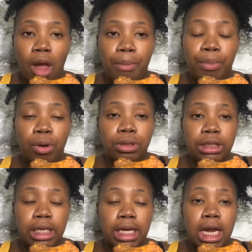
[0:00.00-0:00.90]

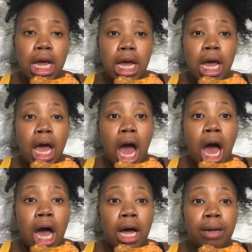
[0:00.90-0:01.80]
Tory
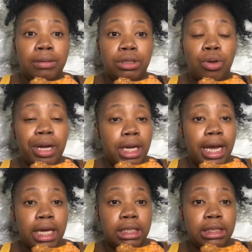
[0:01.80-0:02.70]

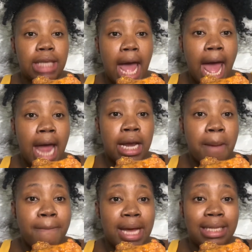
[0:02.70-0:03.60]
Lanez and
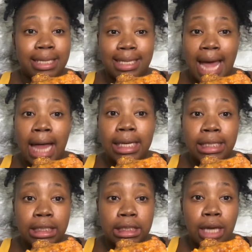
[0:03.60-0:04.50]
Meg Thee
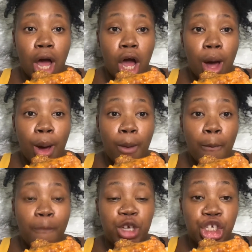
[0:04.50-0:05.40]
Stallion's
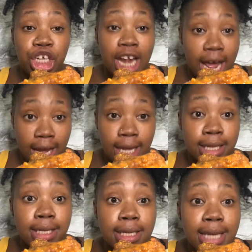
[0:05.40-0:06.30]

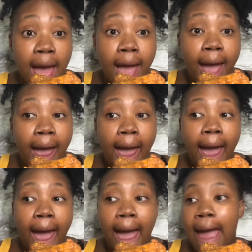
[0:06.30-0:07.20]
shenanigans.
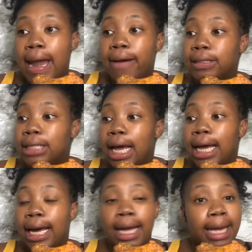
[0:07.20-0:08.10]
And I was
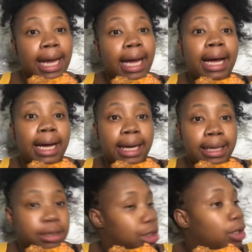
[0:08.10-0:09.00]
like, yeah,
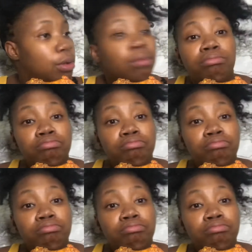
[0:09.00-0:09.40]
so